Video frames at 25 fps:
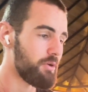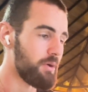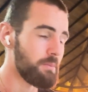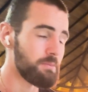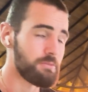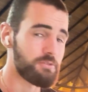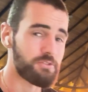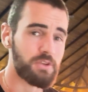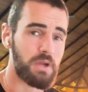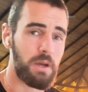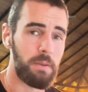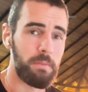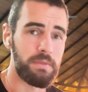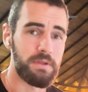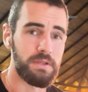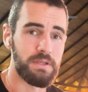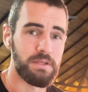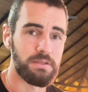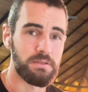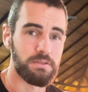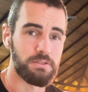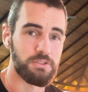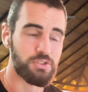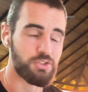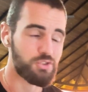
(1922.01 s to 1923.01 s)
I'm just coming in
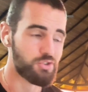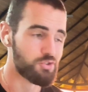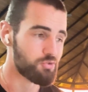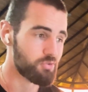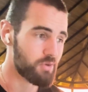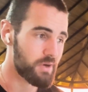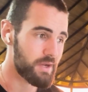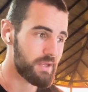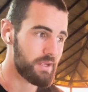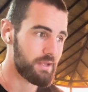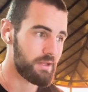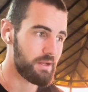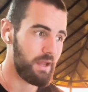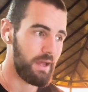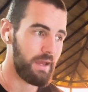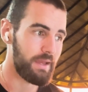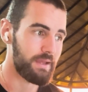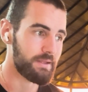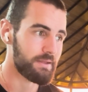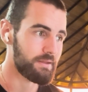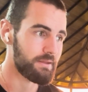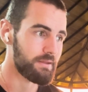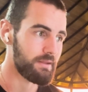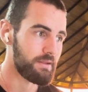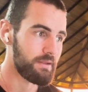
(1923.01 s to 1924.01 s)
straight, like,
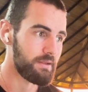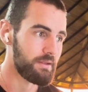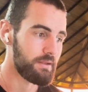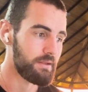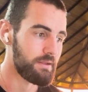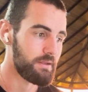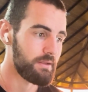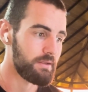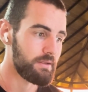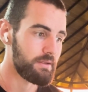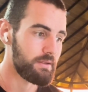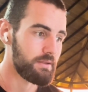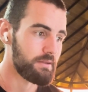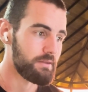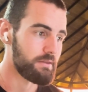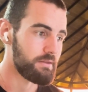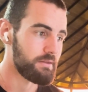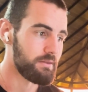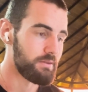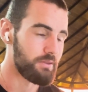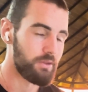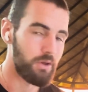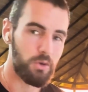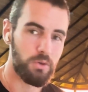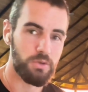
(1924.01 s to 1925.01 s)

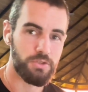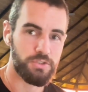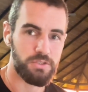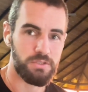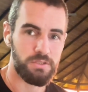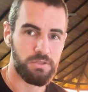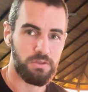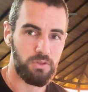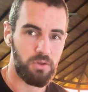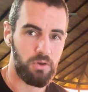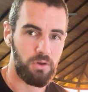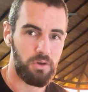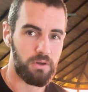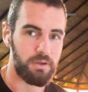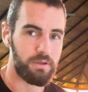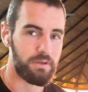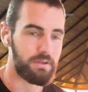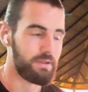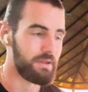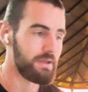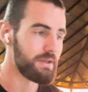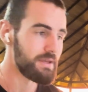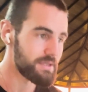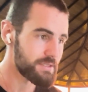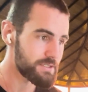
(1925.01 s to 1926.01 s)
notion, doc,
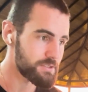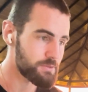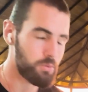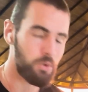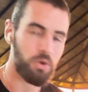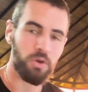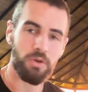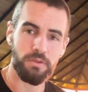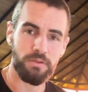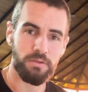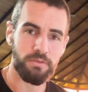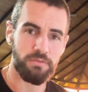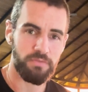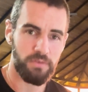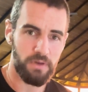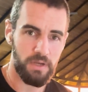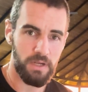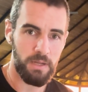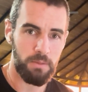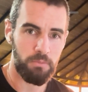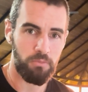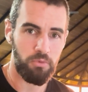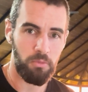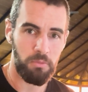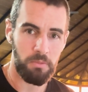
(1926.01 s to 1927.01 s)
here's what the
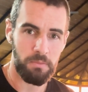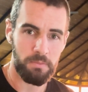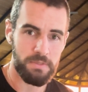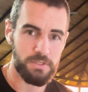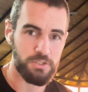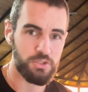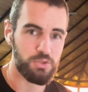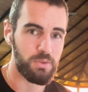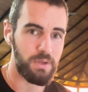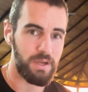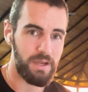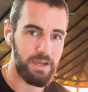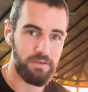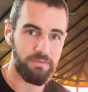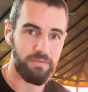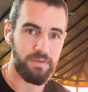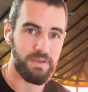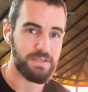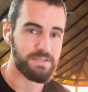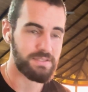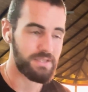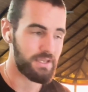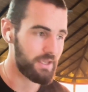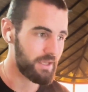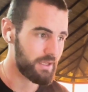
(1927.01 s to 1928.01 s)
fucking problem is you have,
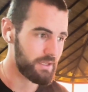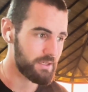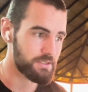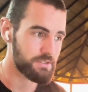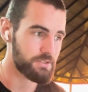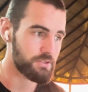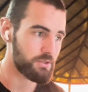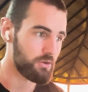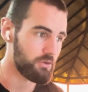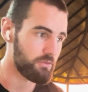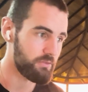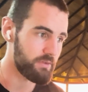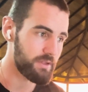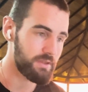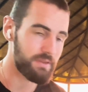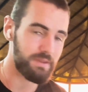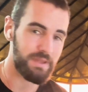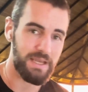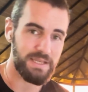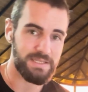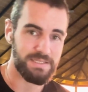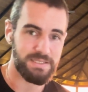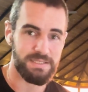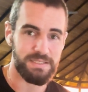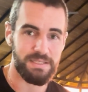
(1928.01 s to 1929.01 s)
here's how you're gonna solve it,
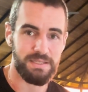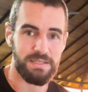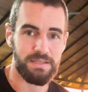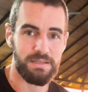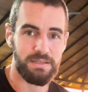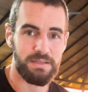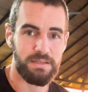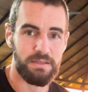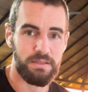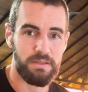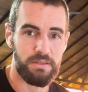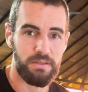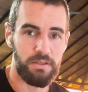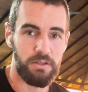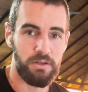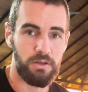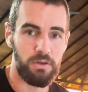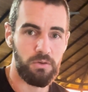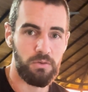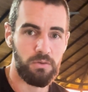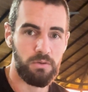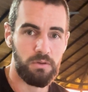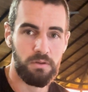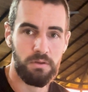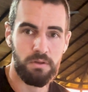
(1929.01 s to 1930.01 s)
that's it, you know?